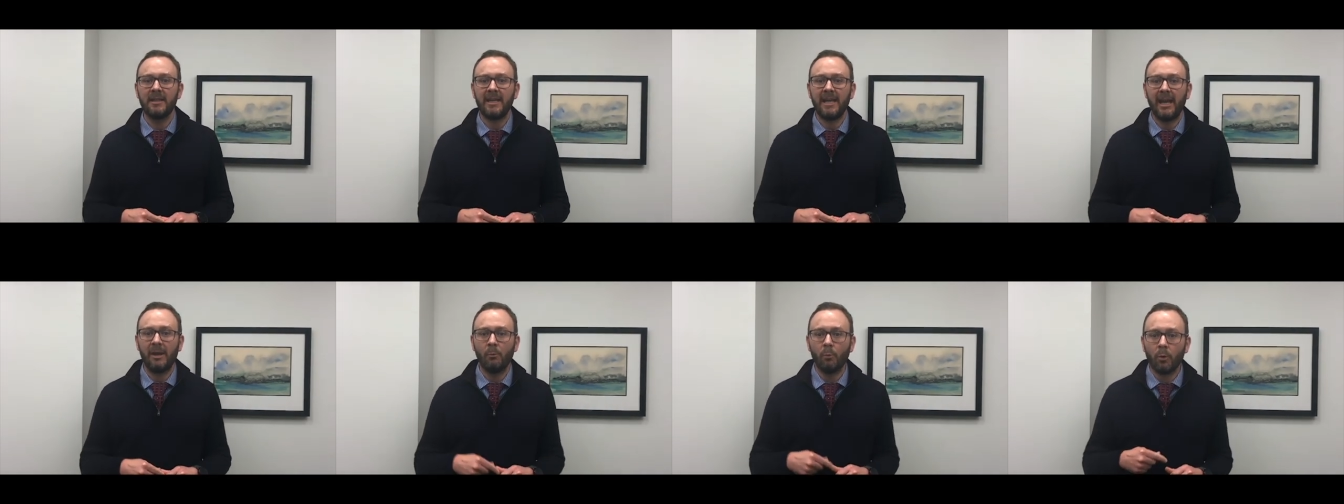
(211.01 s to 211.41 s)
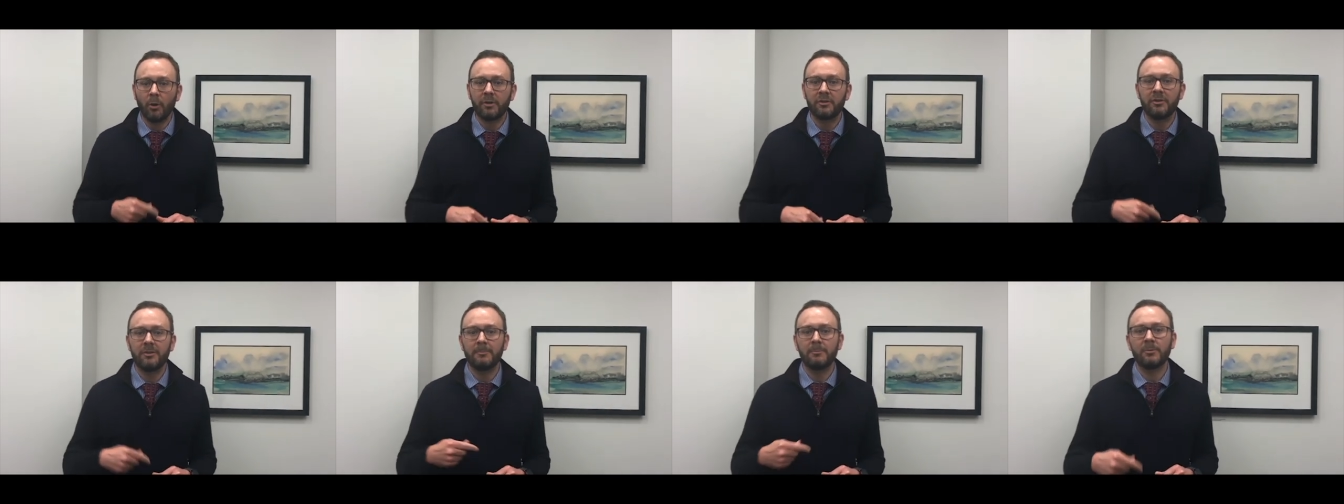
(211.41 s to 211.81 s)
and
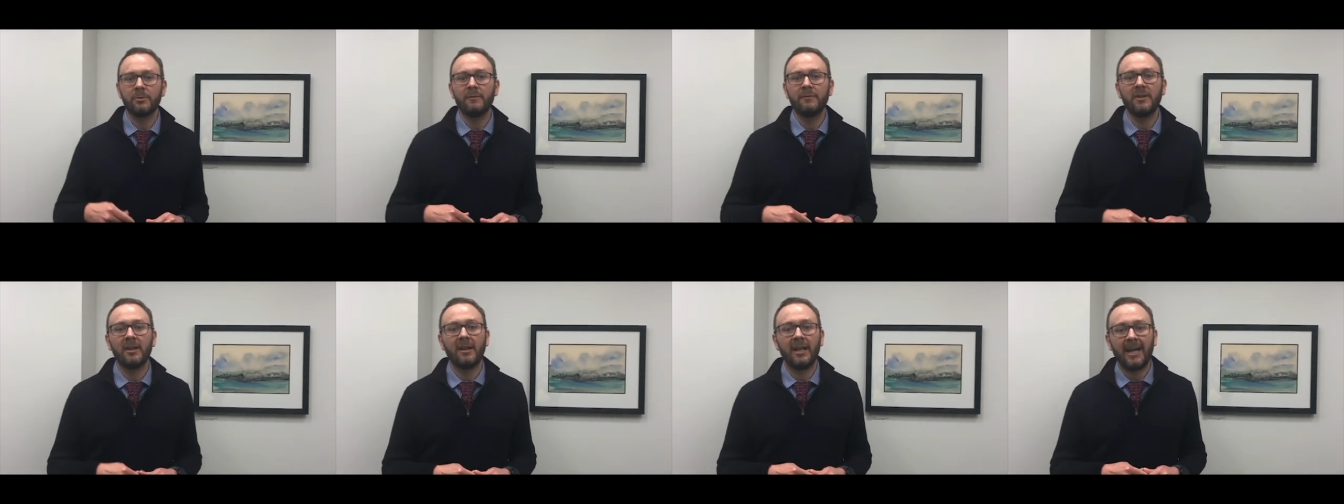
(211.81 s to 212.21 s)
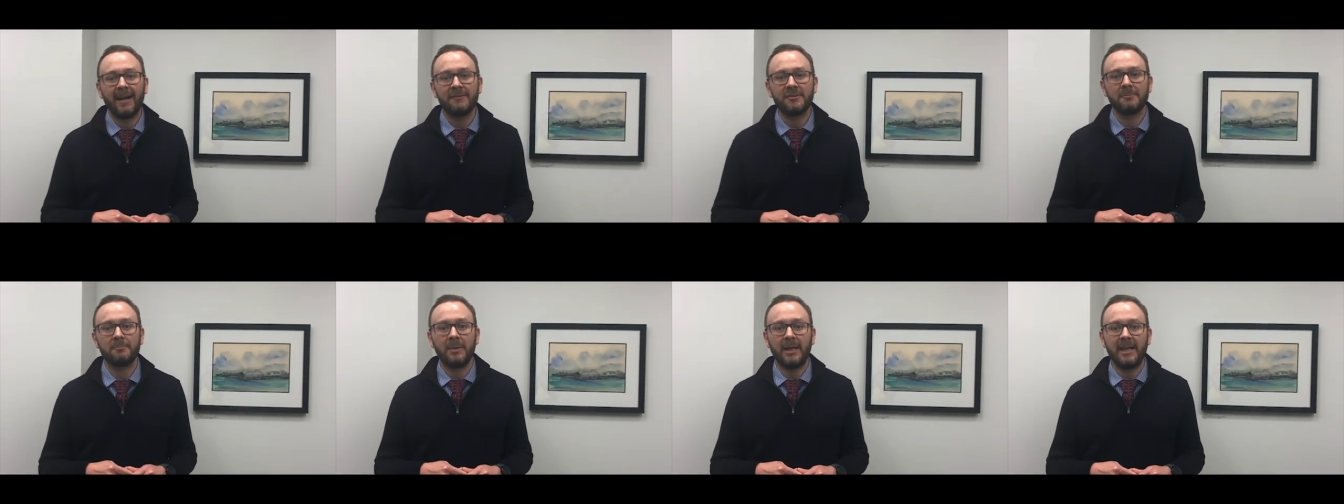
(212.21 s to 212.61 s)
work to improve the
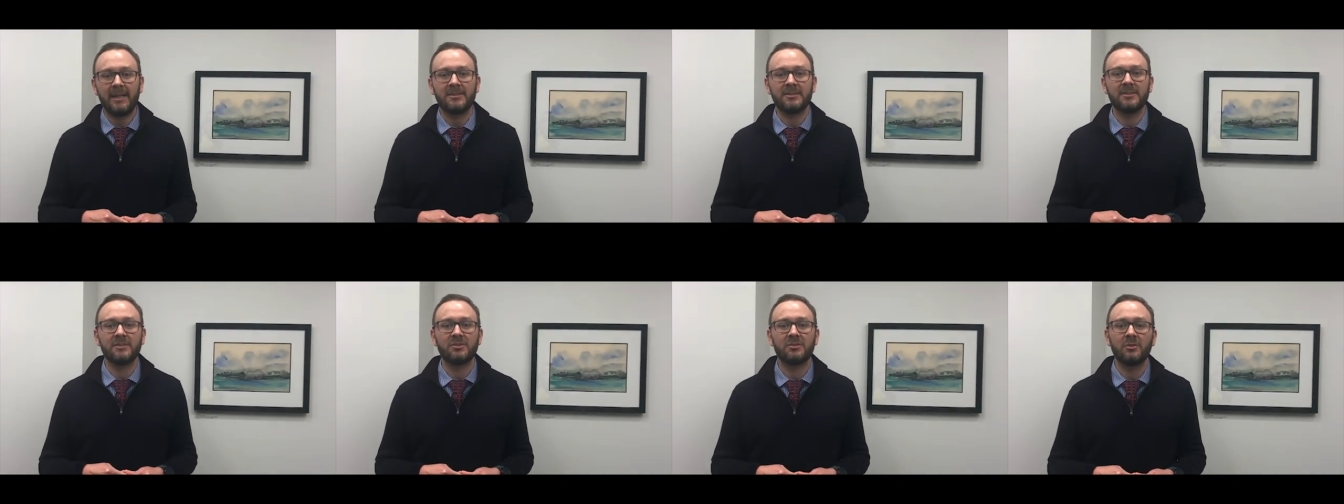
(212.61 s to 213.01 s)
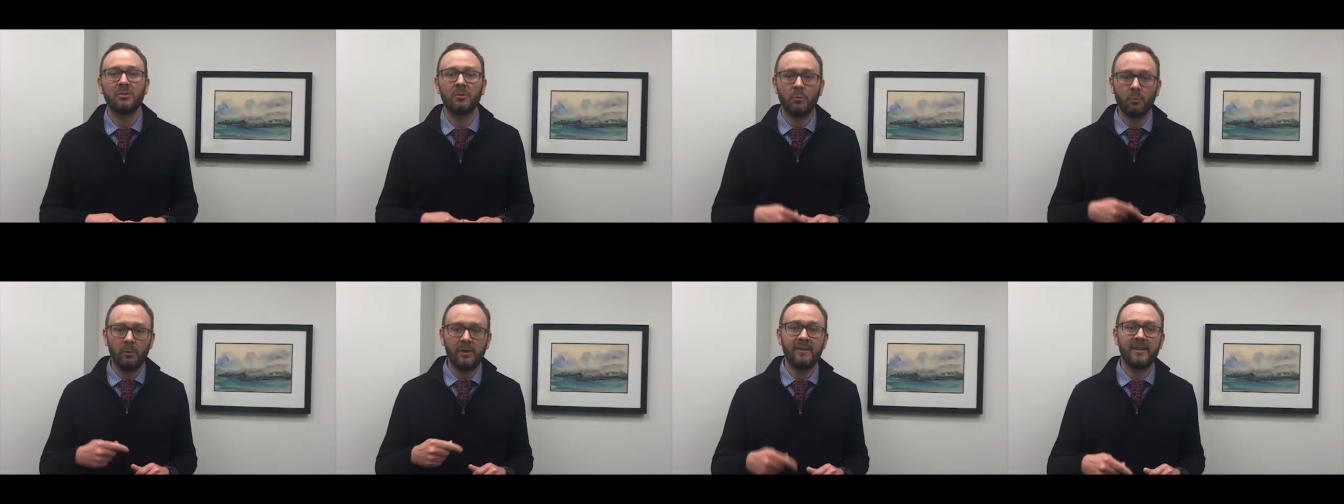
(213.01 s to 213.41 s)
lives of patients
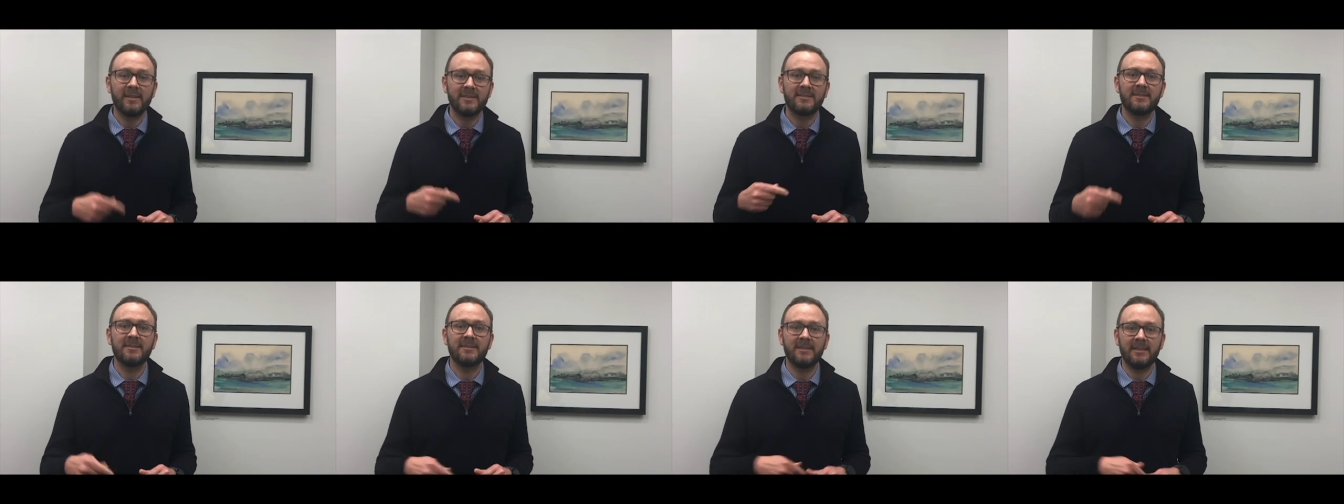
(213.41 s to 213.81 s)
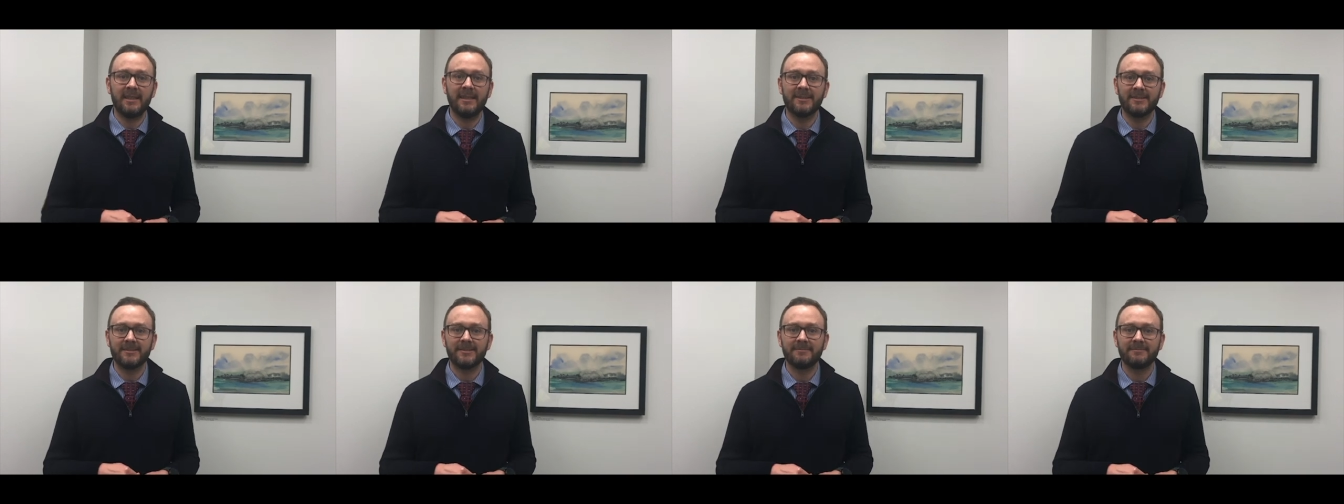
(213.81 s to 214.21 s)
with this
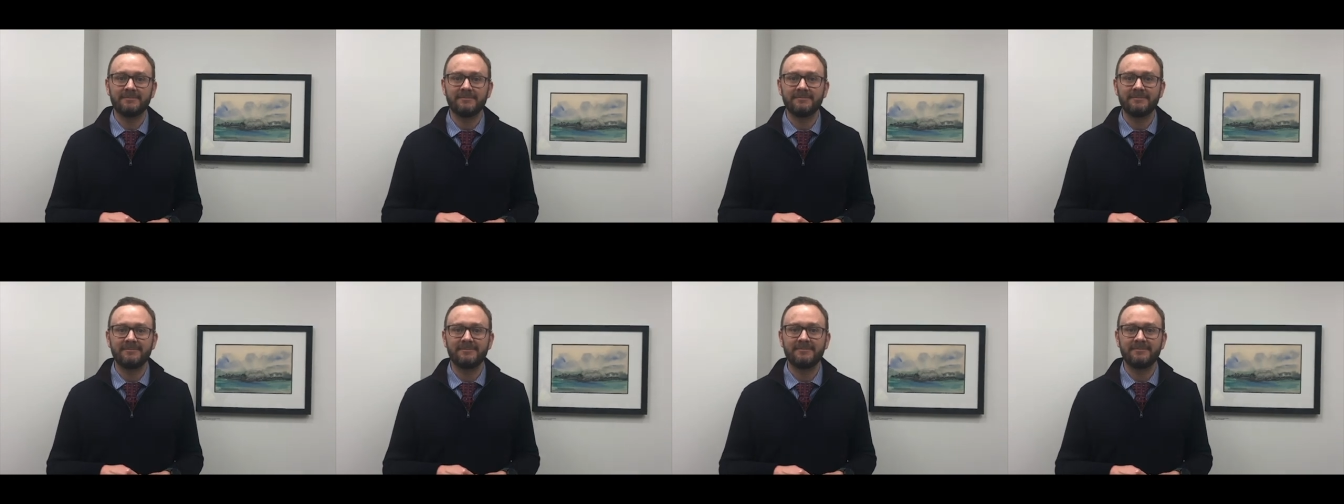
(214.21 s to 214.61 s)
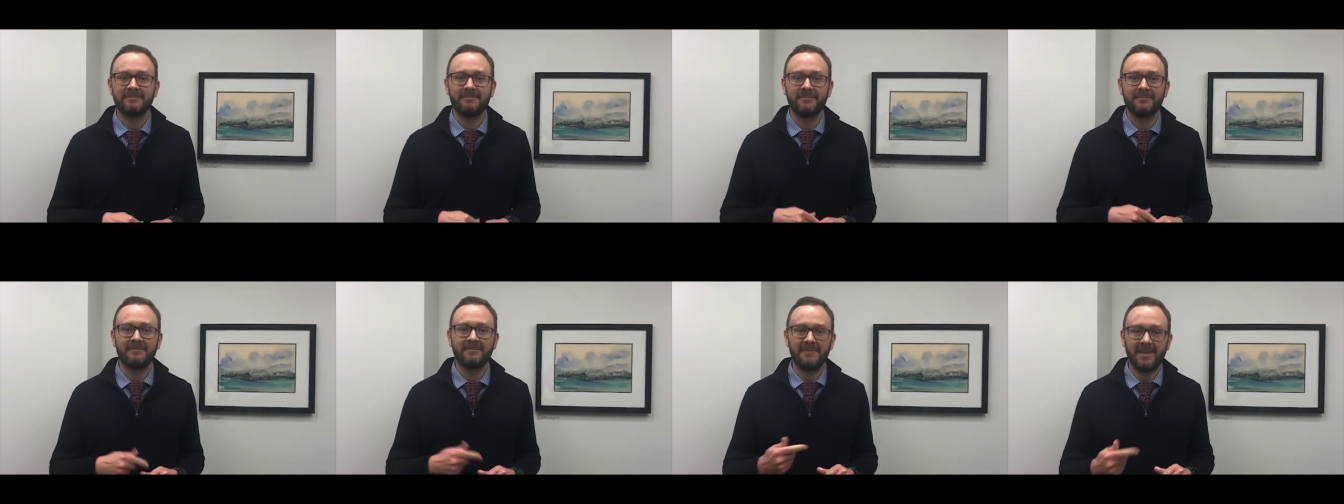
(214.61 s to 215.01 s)
disease.
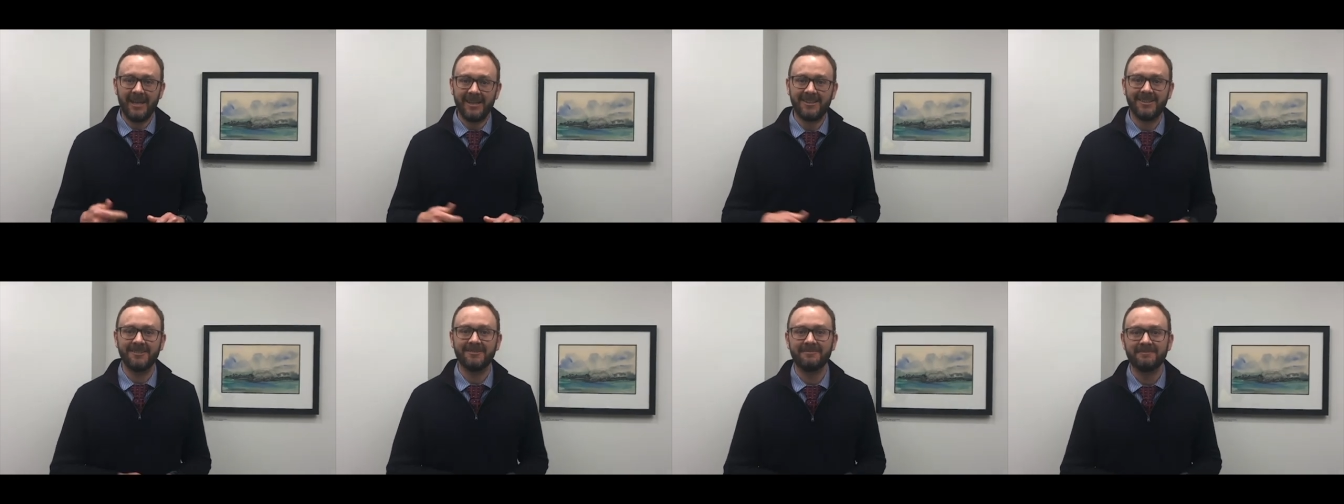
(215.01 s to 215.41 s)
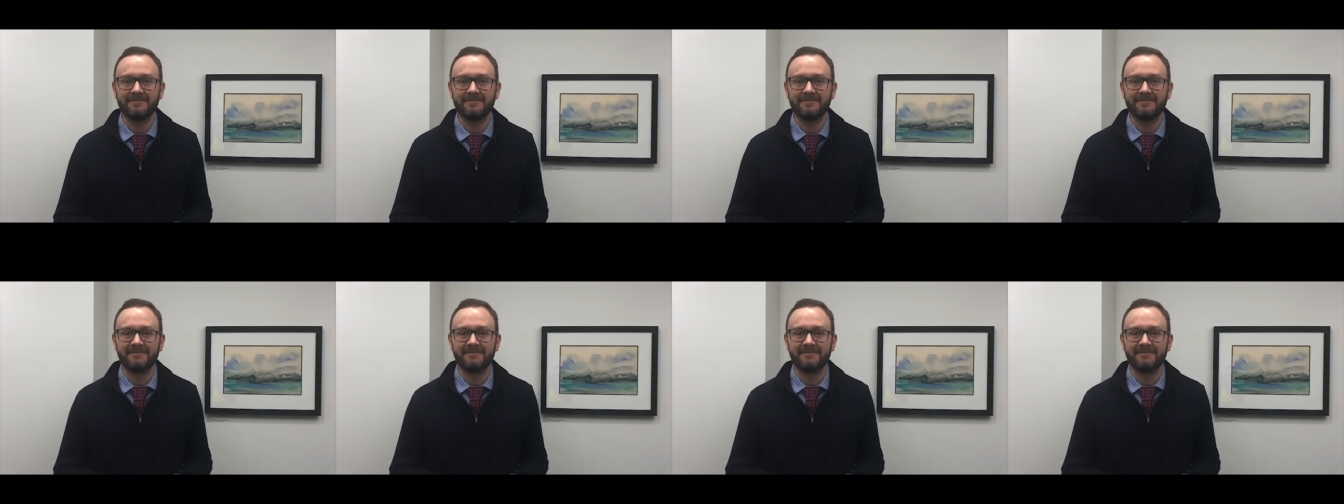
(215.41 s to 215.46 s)
Thank you.